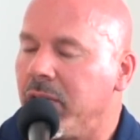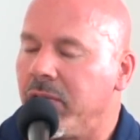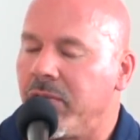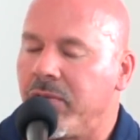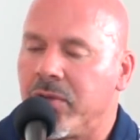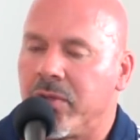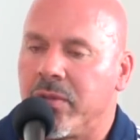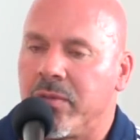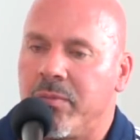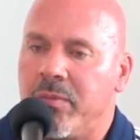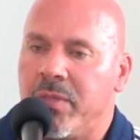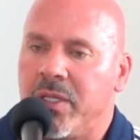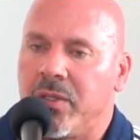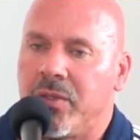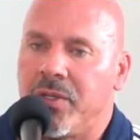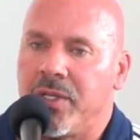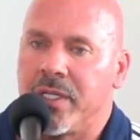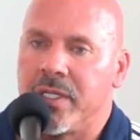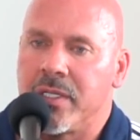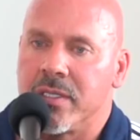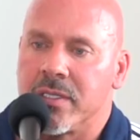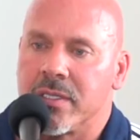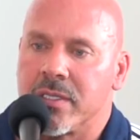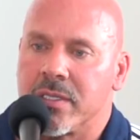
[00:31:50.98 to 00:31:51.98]
For
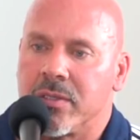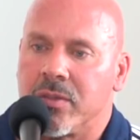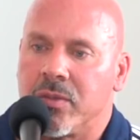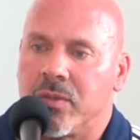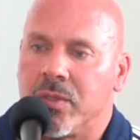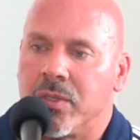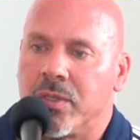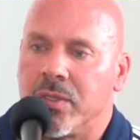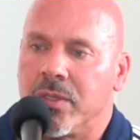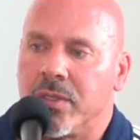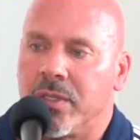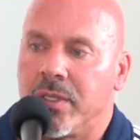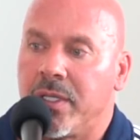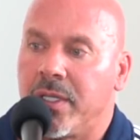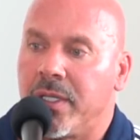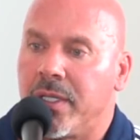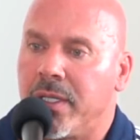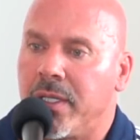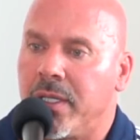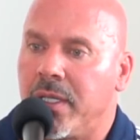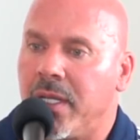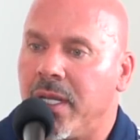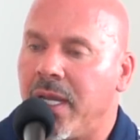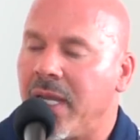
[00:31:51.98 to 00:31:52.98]
buildings or,
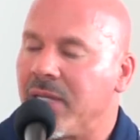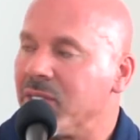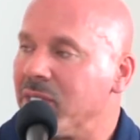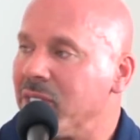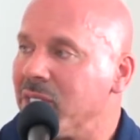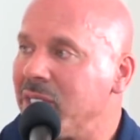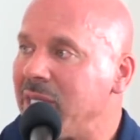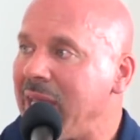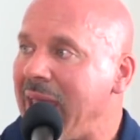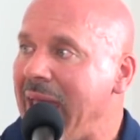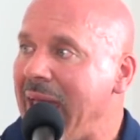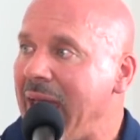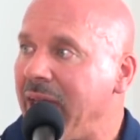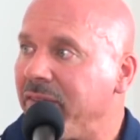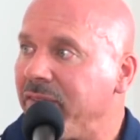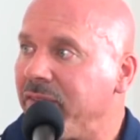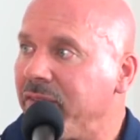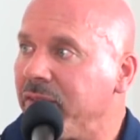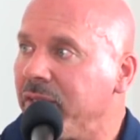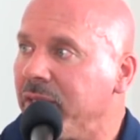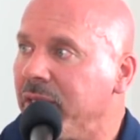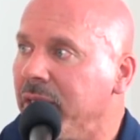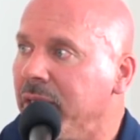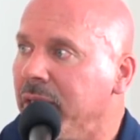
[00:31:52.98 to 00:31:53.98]
lots of
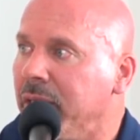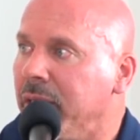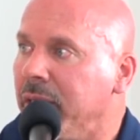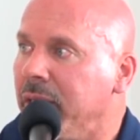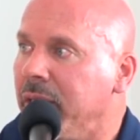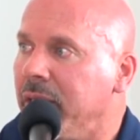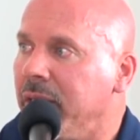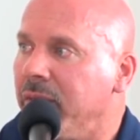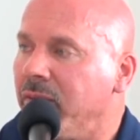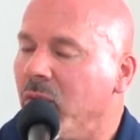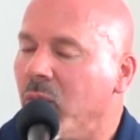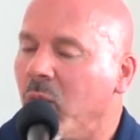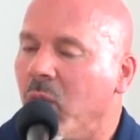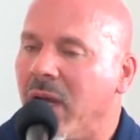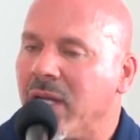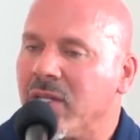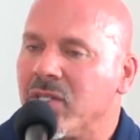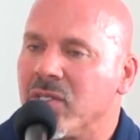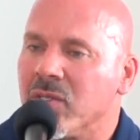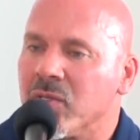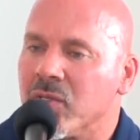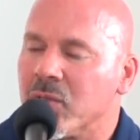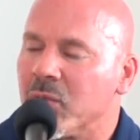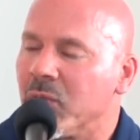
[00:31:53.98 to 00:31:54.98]
staff. You have to
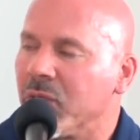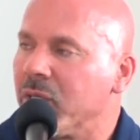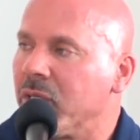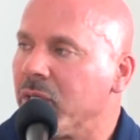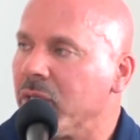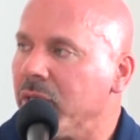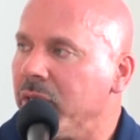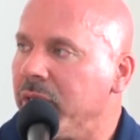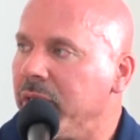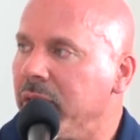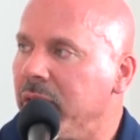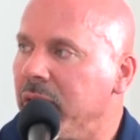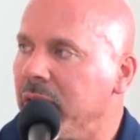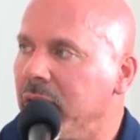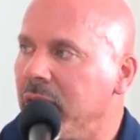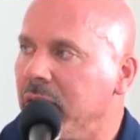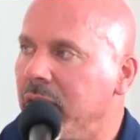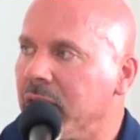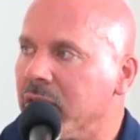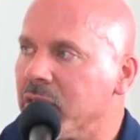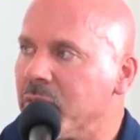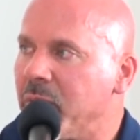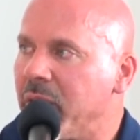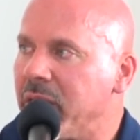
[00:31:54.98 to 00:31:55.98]
watch those recurring
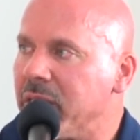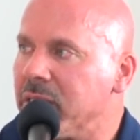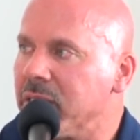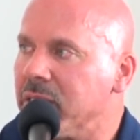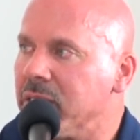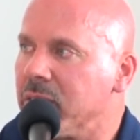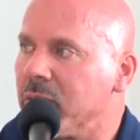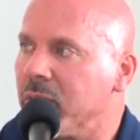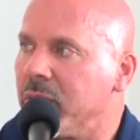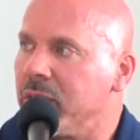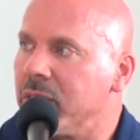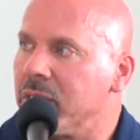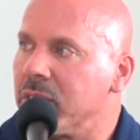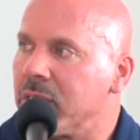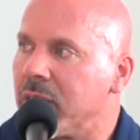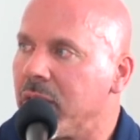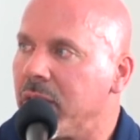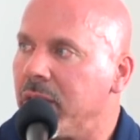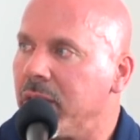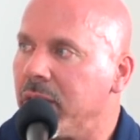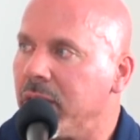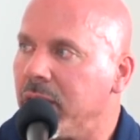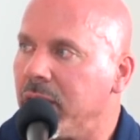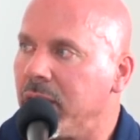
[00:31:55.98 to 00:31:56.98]
expenses when you
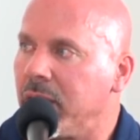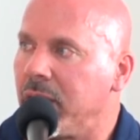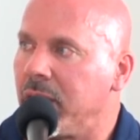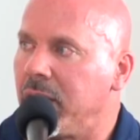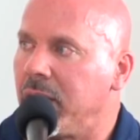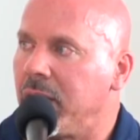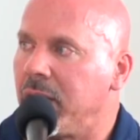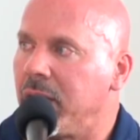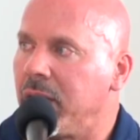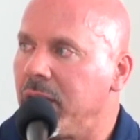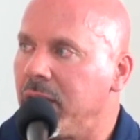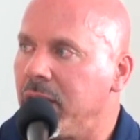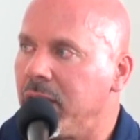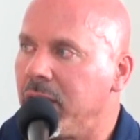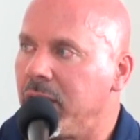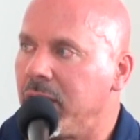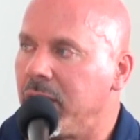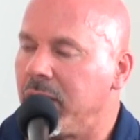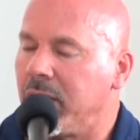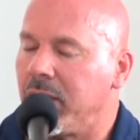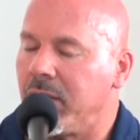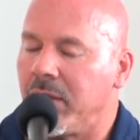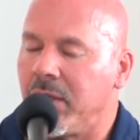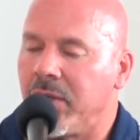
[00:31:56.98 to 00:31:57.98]
start,
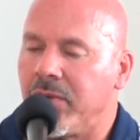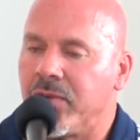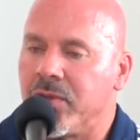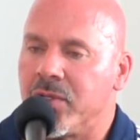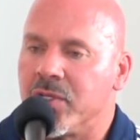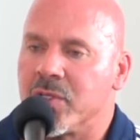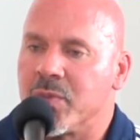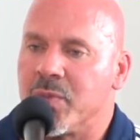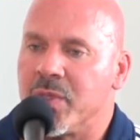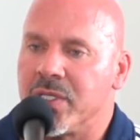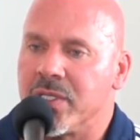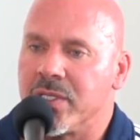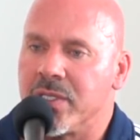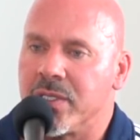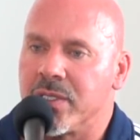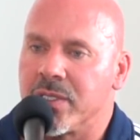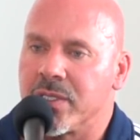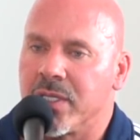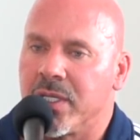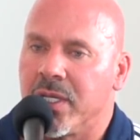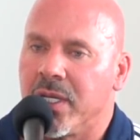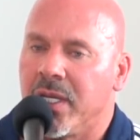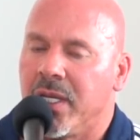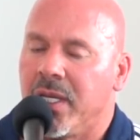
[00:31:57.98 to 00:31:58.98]
a first business.